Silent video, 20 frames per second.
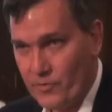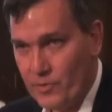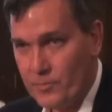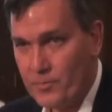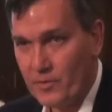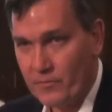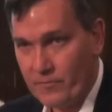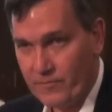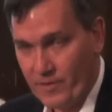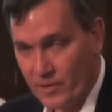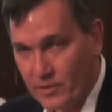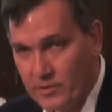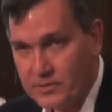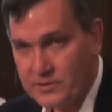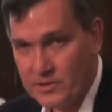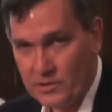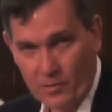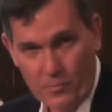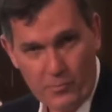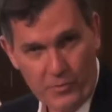a group are
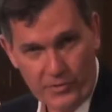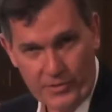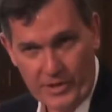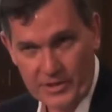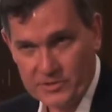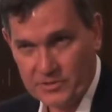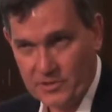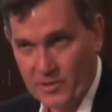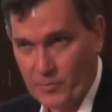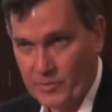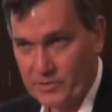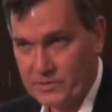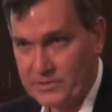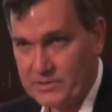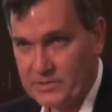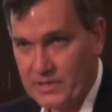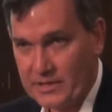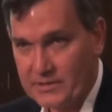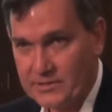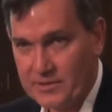focusing on progression, and we'll
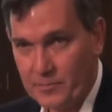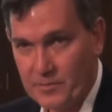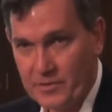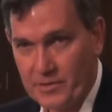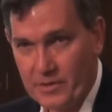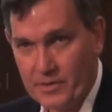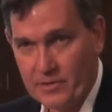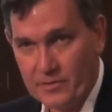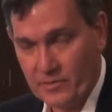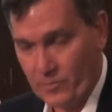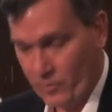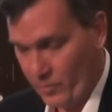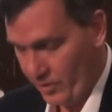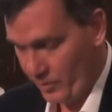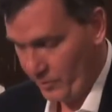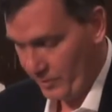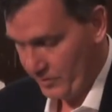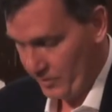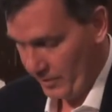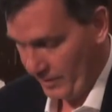discuss some of the, the
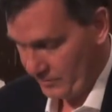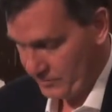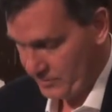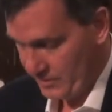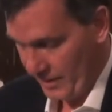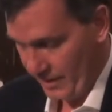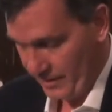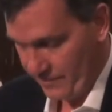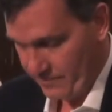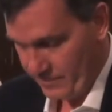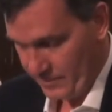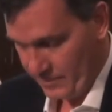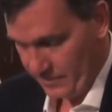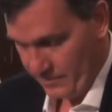work we're doing today.